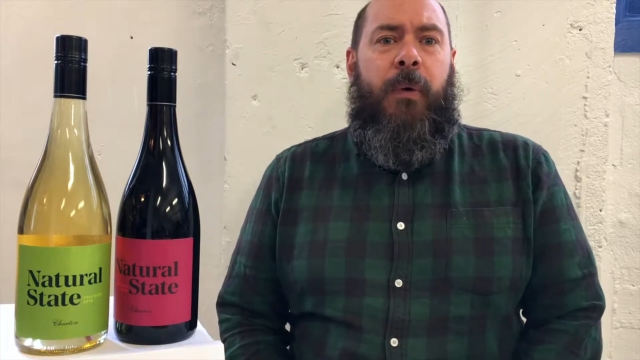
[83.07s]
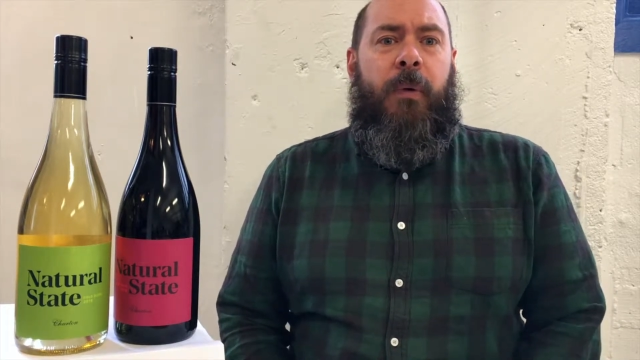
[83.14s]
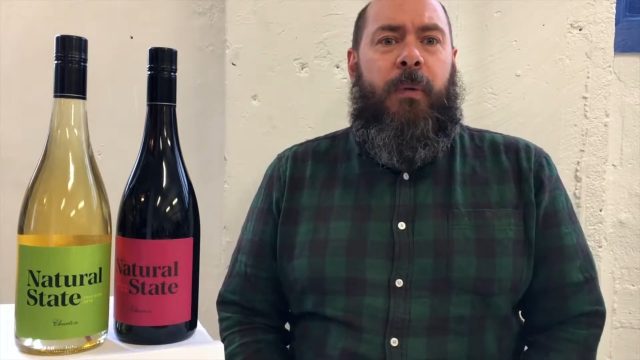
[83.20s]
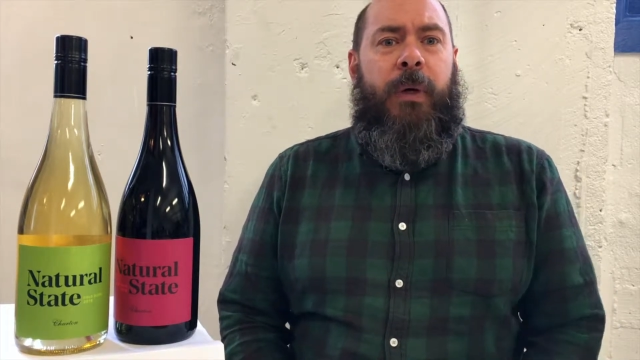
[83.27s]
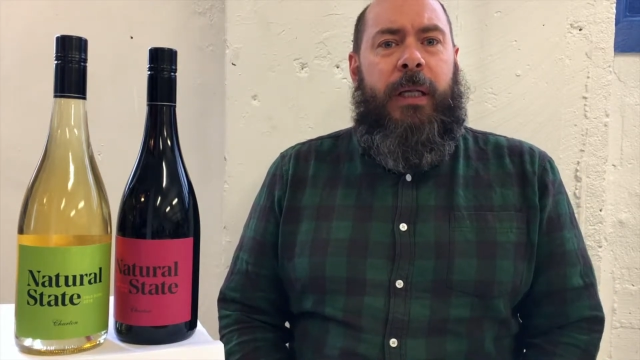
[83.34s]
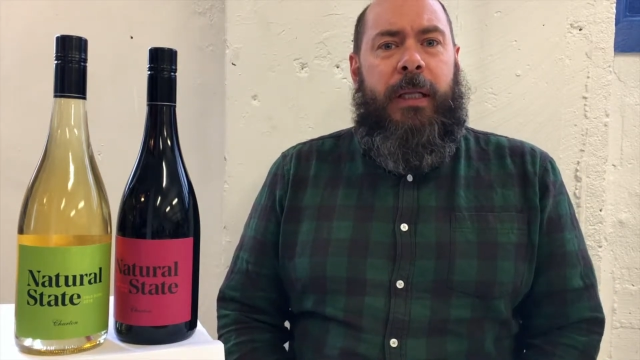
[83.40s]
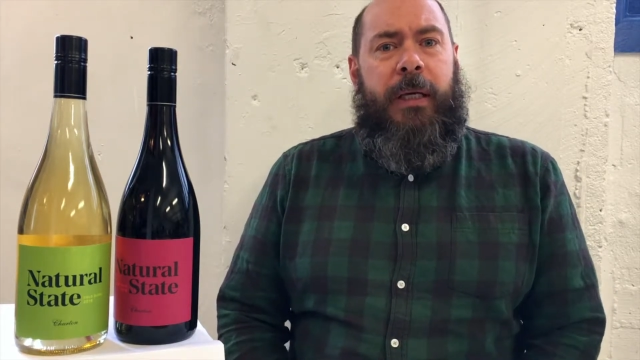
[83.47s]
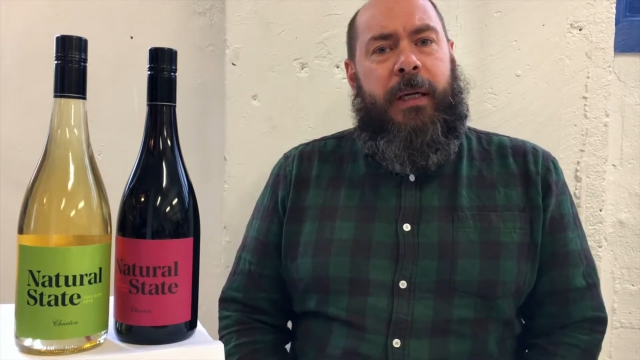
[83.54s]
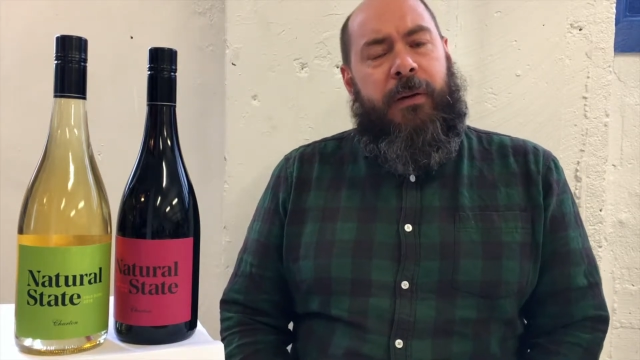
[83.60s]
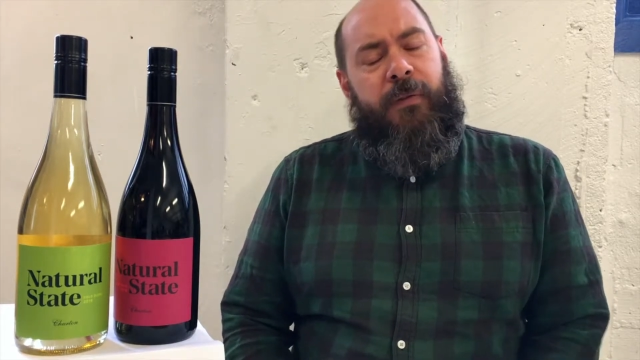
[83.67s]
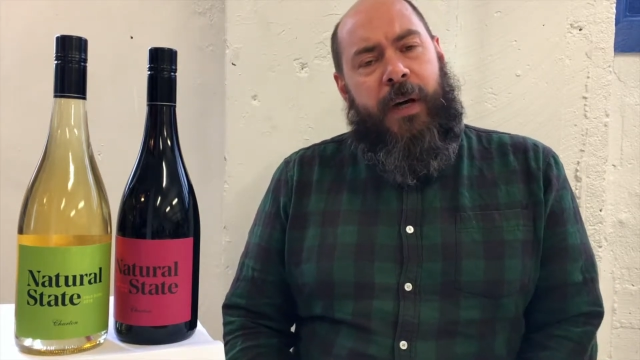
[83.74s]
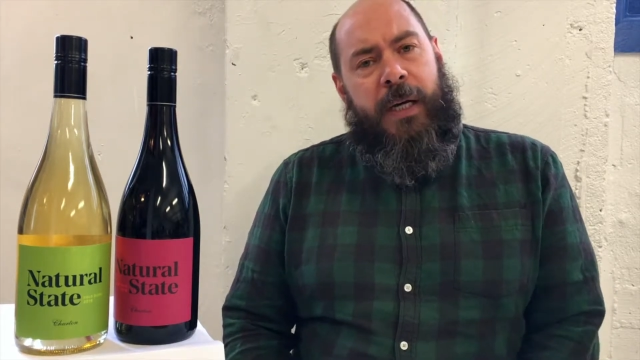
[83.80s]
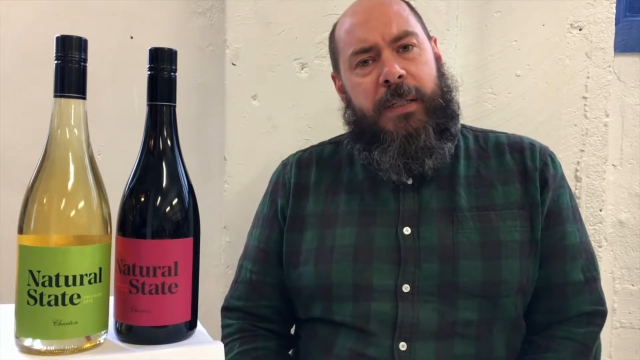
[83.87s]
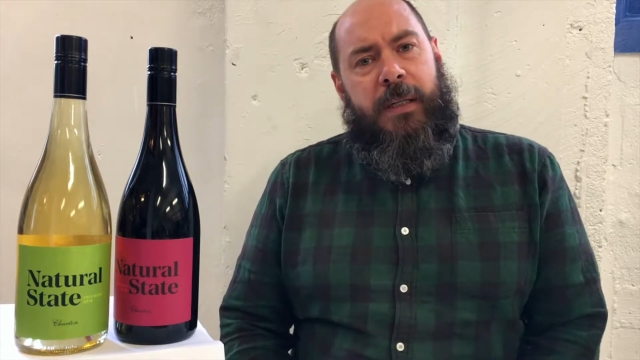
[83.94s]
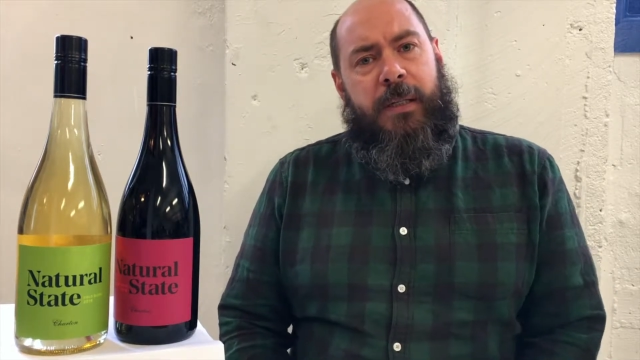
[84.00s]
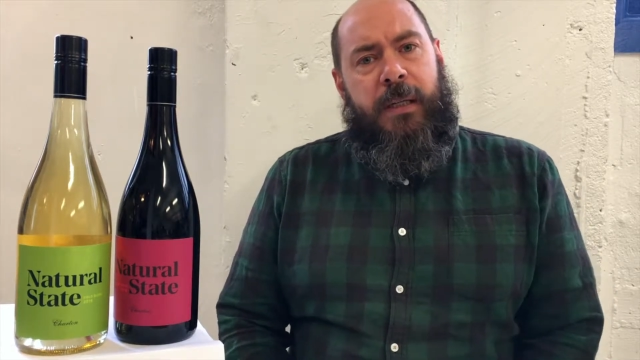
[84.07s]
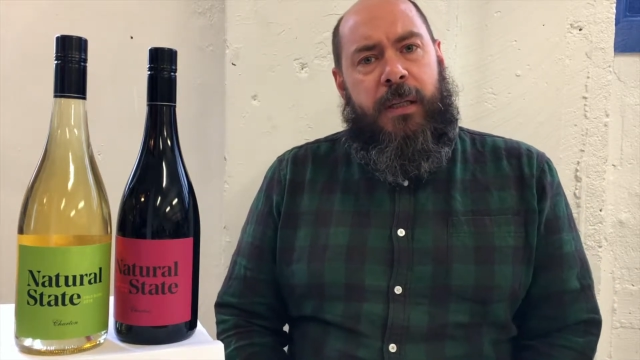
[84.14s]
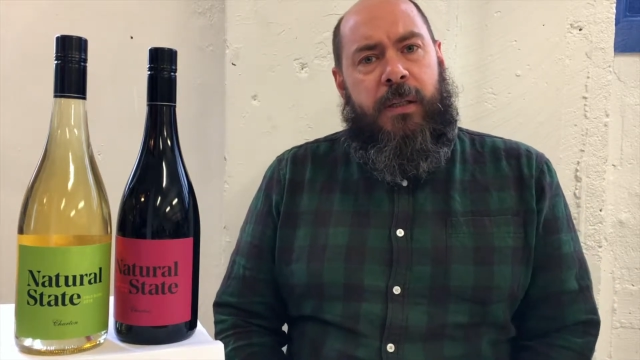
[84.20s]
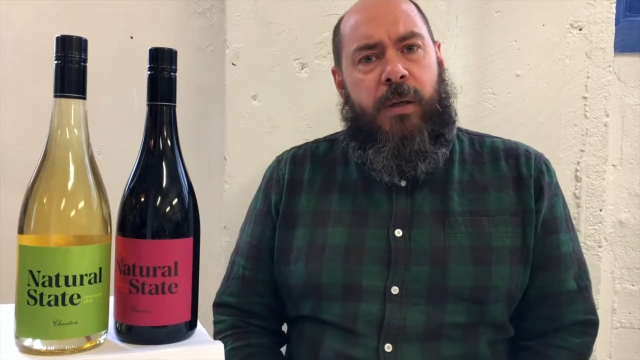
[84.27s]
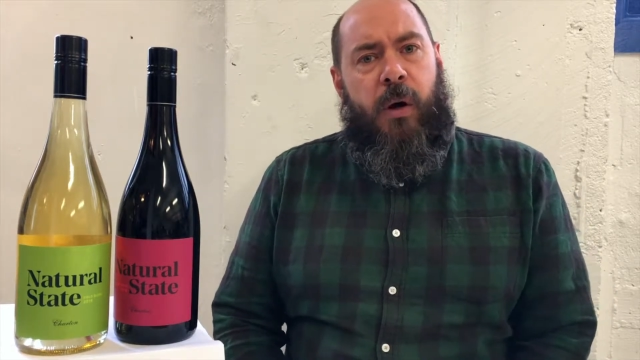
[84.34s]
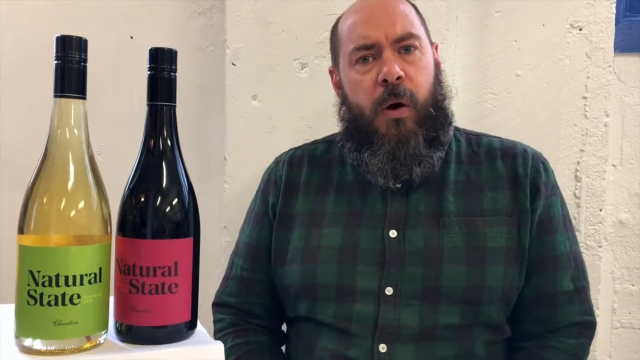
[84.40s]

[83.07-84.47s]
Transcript: really conveys a sense